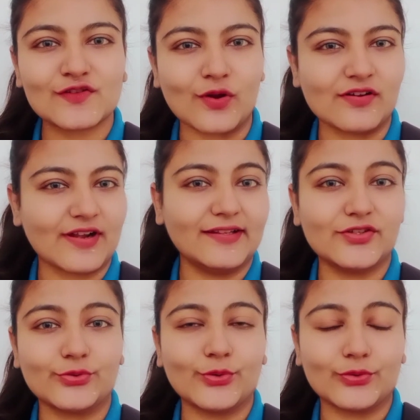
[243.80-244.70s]
all ready to
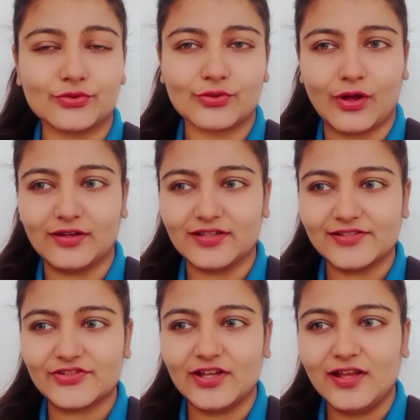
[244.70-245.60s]
go to
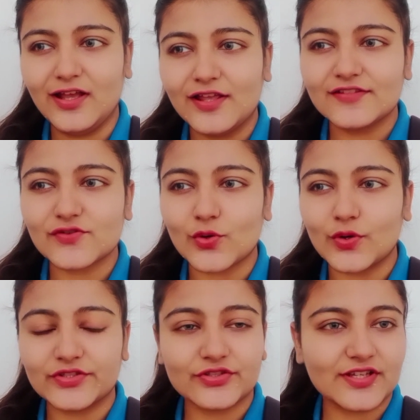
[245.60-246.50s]
college. So
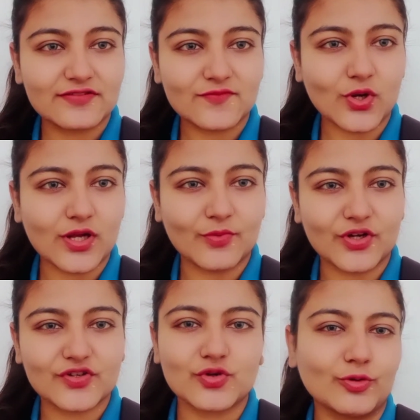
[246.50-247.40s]
in today's vlog I'm gonna
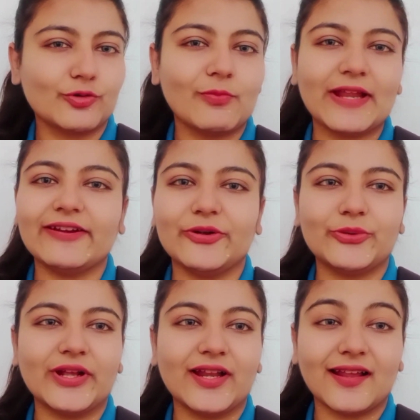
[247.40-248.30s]
show you my
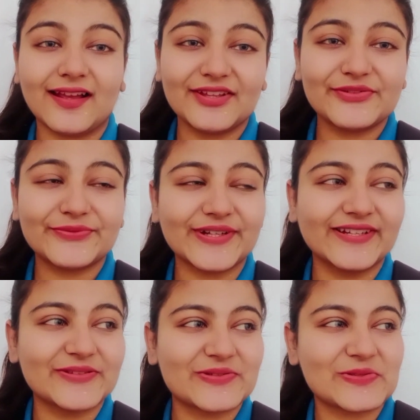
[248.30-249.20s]
day-to-day life.
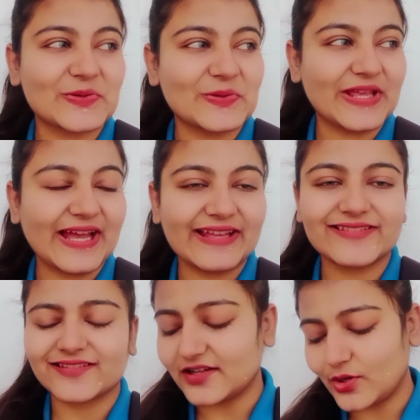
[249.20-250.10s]
So yeah,
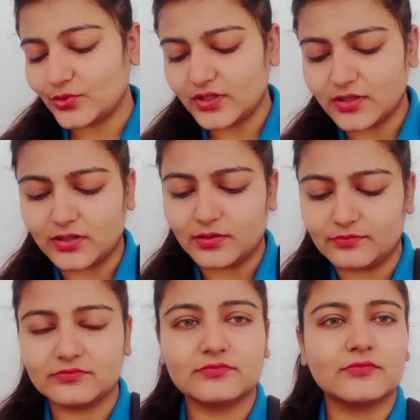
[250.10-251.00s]
it's around
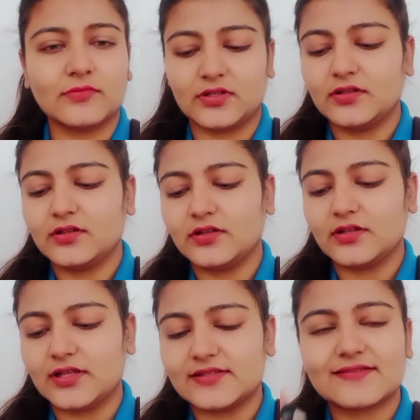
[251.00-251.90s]

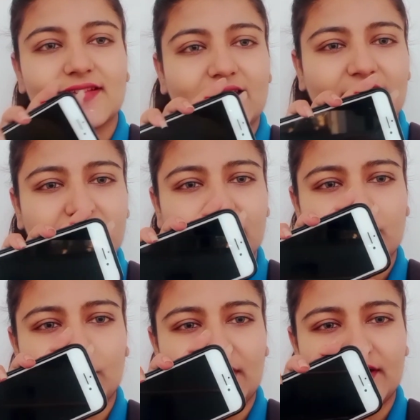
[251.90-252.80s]
it's
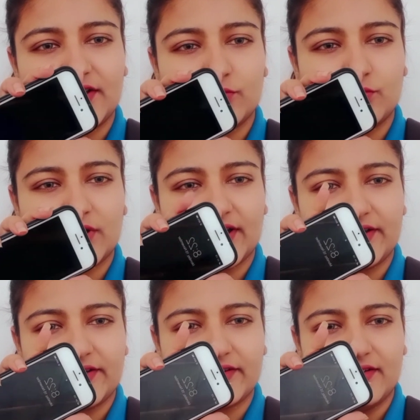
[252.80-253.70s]
8:22
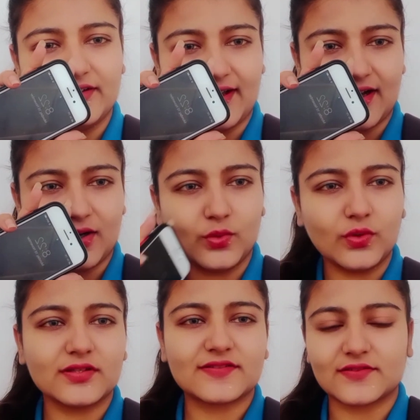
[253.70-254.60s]
right now.
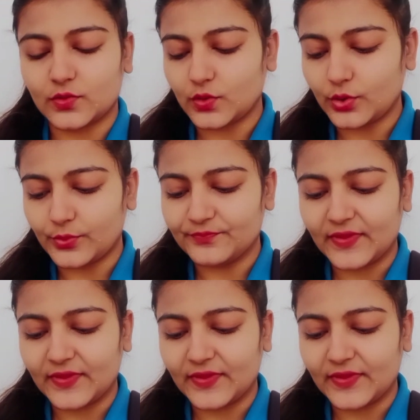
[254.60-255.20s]
So